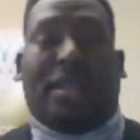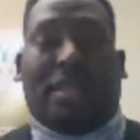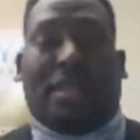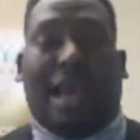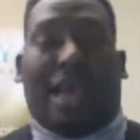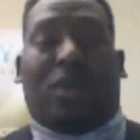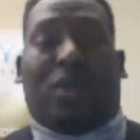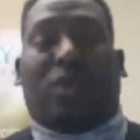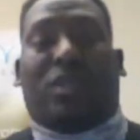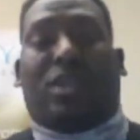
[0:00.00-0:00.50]

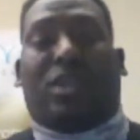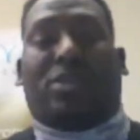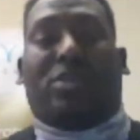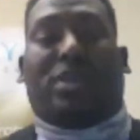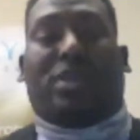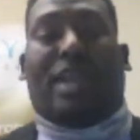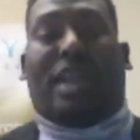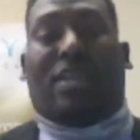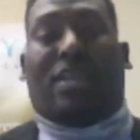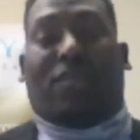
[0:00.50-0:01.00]
Not only
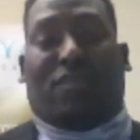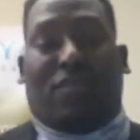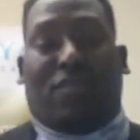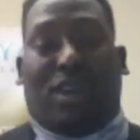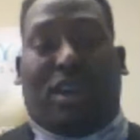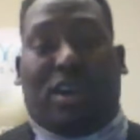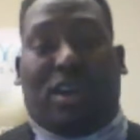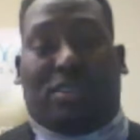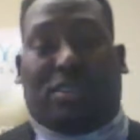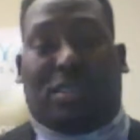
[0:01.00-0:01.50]
you get a
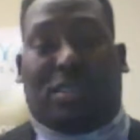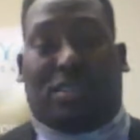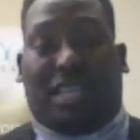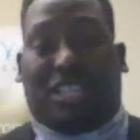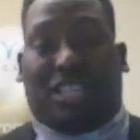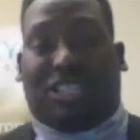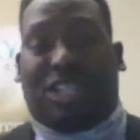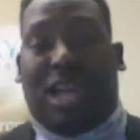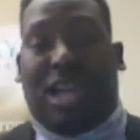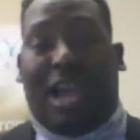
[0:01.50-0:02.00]
free
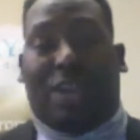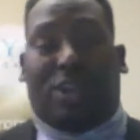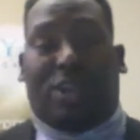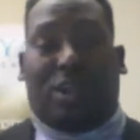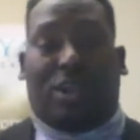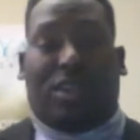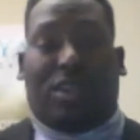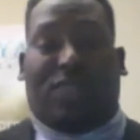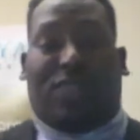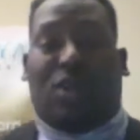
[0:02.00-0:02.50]
consultation either
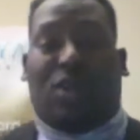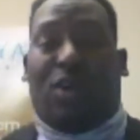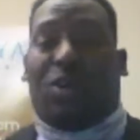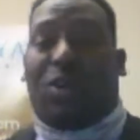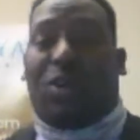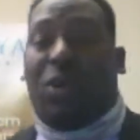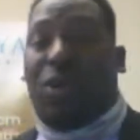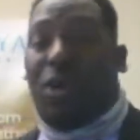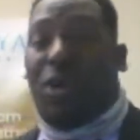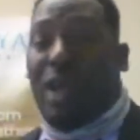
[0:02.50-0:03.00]
on the
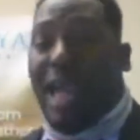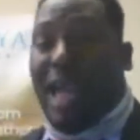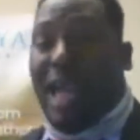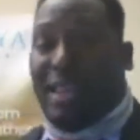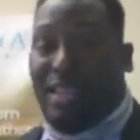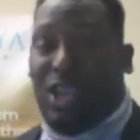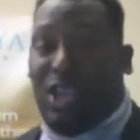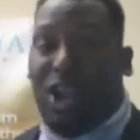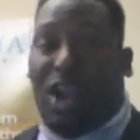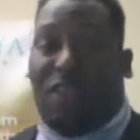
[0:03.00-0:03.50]
phone or
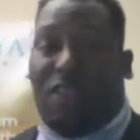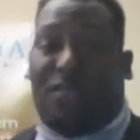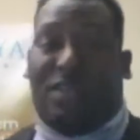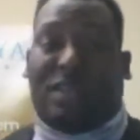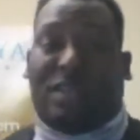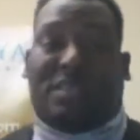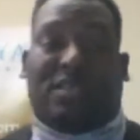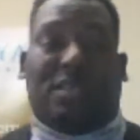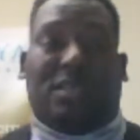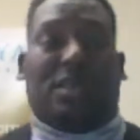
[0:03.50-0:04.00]
at the
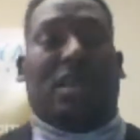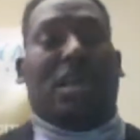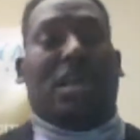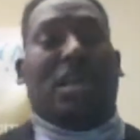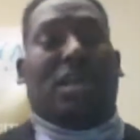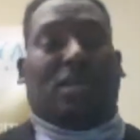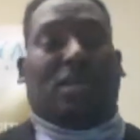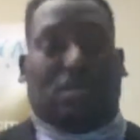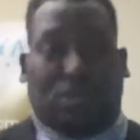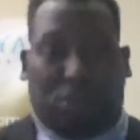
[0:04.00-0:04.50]
office
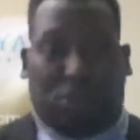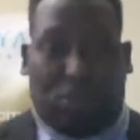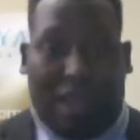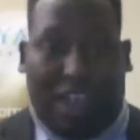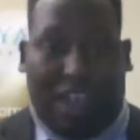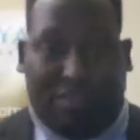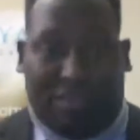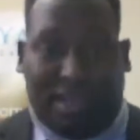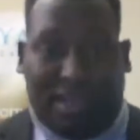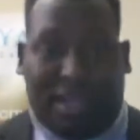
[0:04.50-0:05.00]
to do
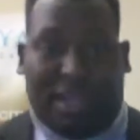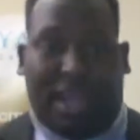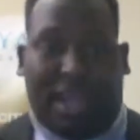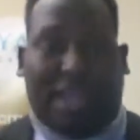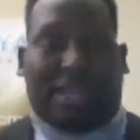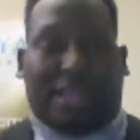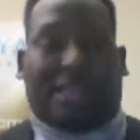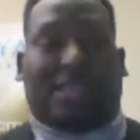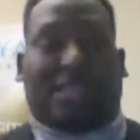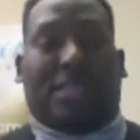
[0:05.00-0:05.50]
live blood
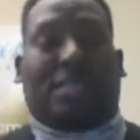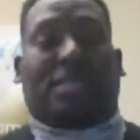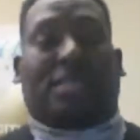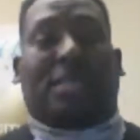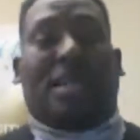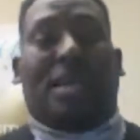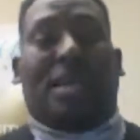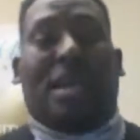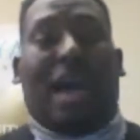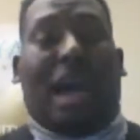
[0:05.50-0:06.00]
analysis,